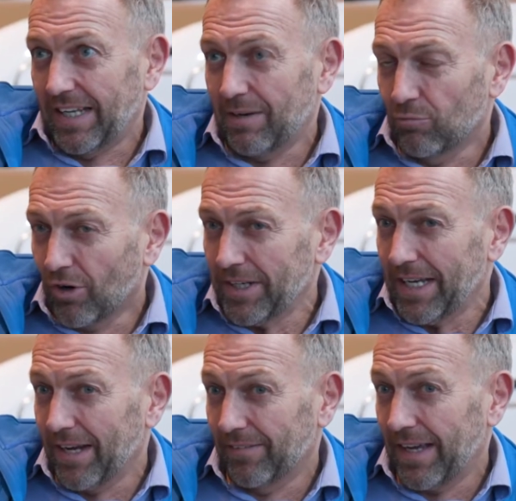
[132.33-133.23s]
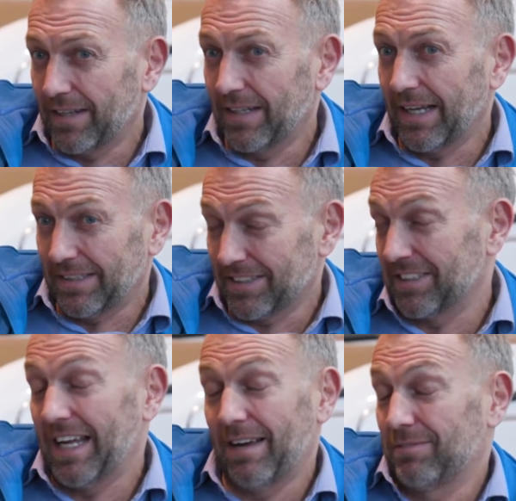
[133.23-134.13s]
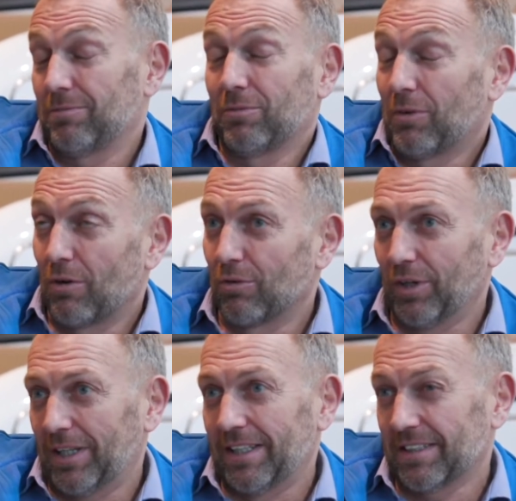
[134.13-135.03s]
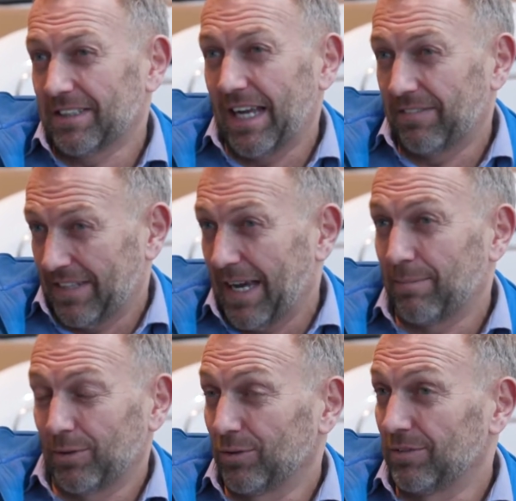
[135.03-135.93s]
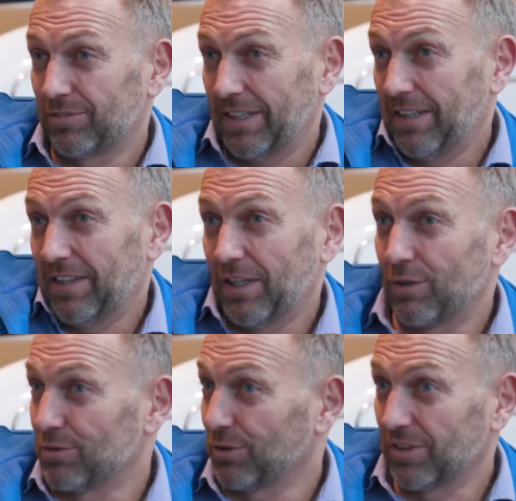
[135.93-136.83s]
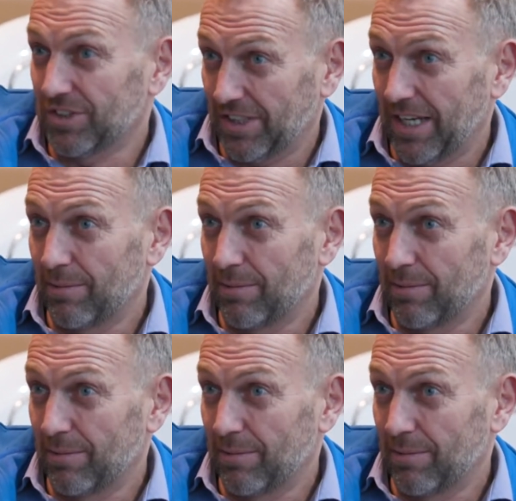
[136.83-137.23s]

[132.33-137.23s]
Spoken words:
that right now, that doesn't happen, ironically, doesn't have to happen on anything used on the sea.